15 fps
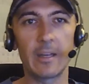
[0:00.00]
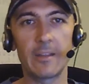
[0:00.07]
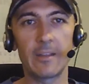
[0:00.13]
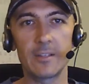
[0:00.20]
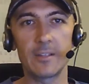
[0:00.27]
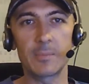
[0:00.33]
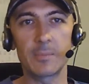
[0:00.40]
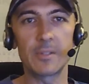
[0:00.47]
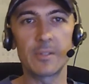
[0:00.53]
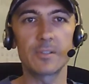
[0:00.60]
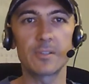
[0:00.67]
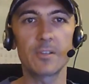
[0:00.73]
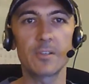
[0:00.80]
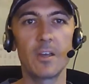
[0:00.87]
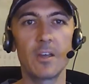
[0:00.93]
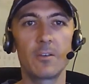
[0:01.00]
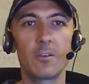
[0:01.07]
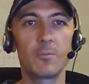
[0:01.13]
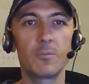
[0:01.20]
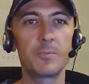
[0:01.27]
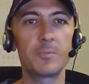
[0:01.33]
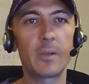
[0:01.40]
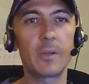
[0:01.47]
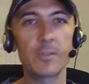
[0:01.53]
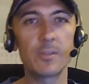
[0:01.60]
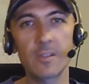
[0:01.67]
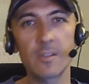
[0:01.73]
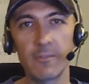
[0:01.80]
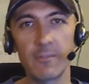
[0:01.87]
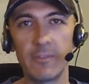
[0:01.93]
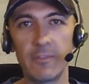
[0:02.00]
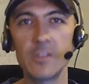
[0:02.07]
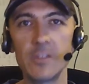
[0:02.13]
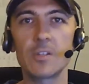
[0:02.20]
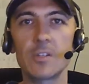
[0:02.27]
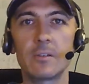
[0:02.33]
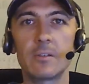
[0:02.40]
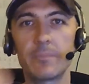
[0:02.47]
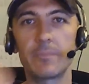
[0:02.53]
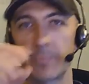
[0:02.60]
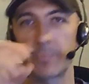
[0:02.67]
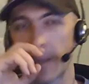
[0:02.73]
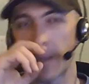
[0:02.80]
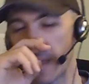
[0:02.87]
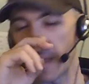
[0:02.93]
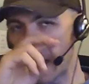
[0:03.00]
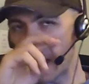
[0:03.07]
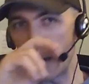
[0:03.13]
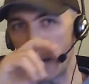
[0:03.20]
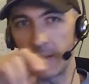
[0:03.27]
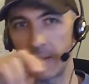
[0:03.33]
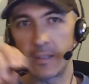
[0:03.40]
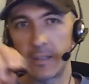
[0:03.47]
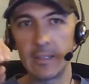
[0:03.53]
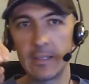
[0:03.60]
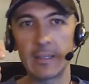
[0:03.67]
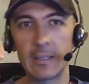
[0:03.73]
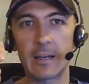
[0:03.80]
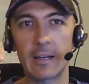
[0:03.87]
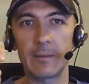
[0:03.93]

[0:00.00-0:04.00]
and this business was because the vision and the